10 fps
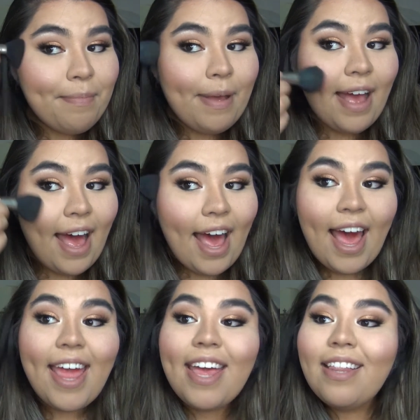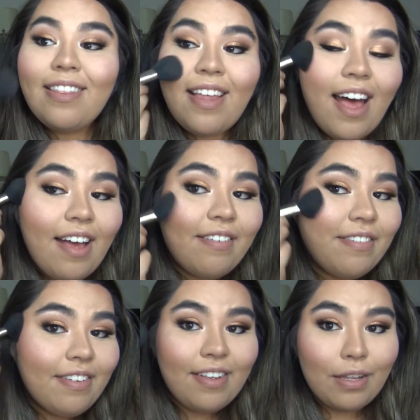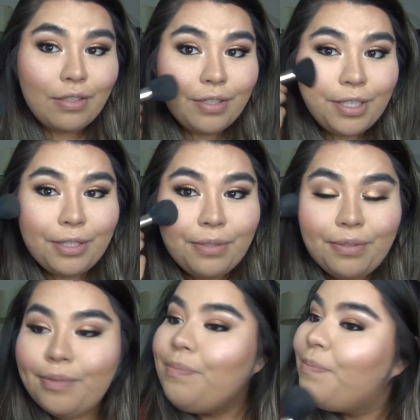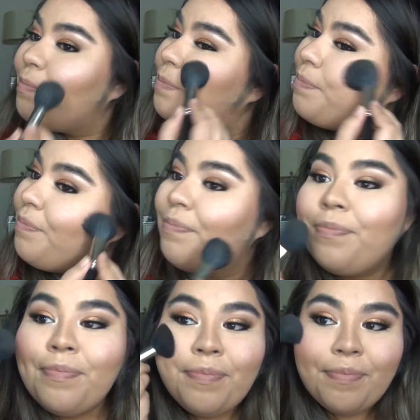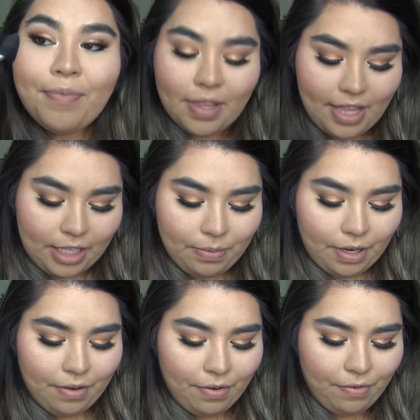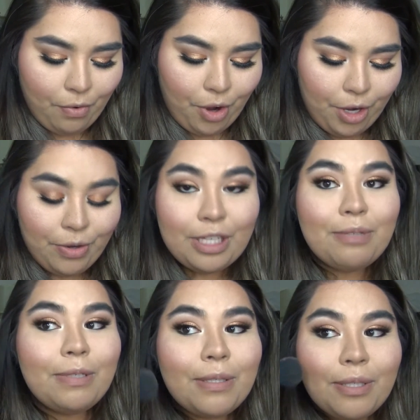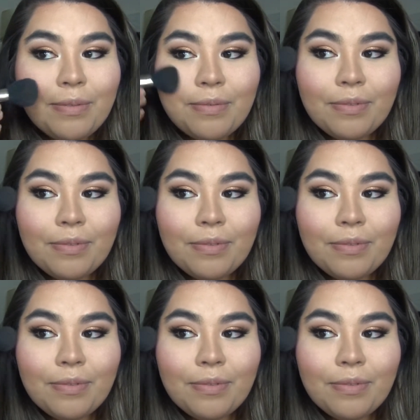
but I love to use this one for Christmas.